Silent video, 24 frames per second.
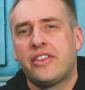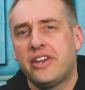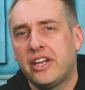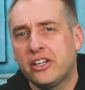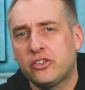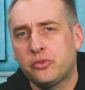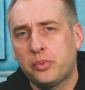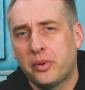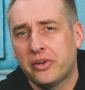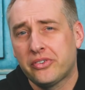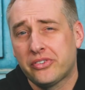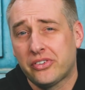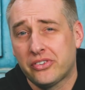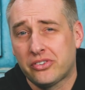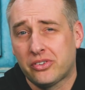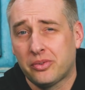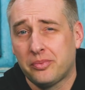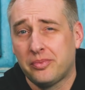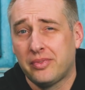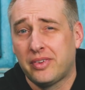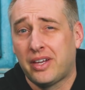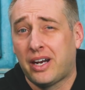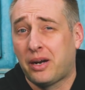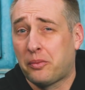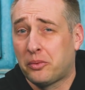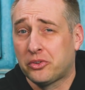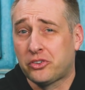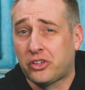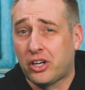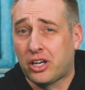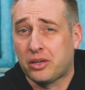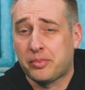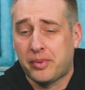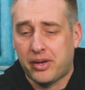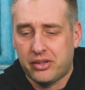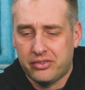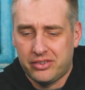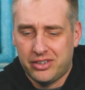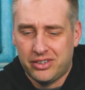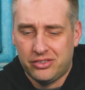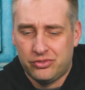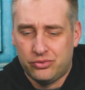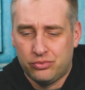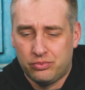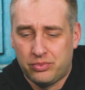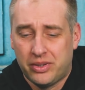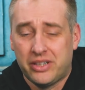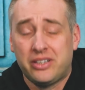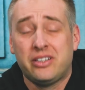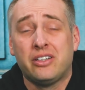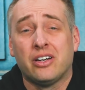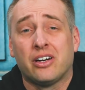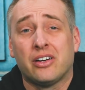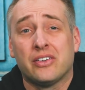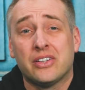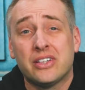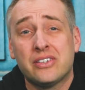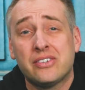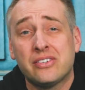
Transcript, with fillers: The next part of the system that I wanna talk about is right here, and